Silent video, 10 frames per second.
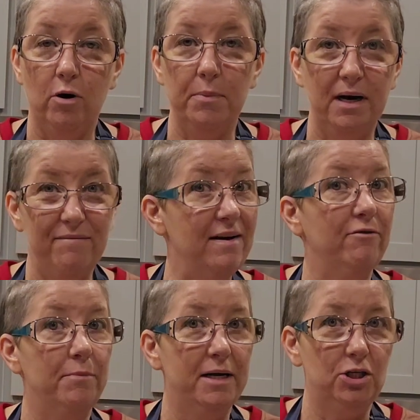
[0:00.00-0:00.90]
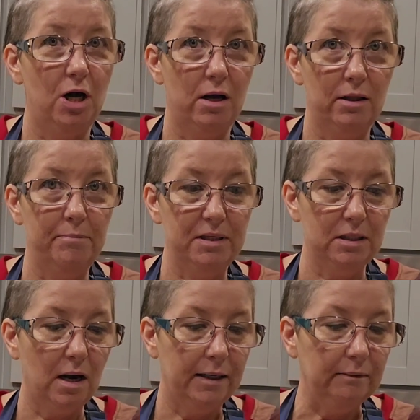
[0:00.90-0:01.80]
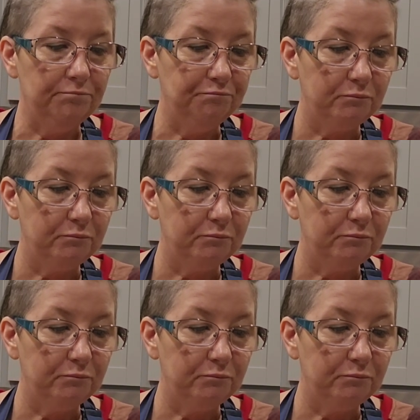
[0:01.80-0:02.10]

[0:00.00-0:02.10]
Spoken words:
but I've never made chocolate biscotti.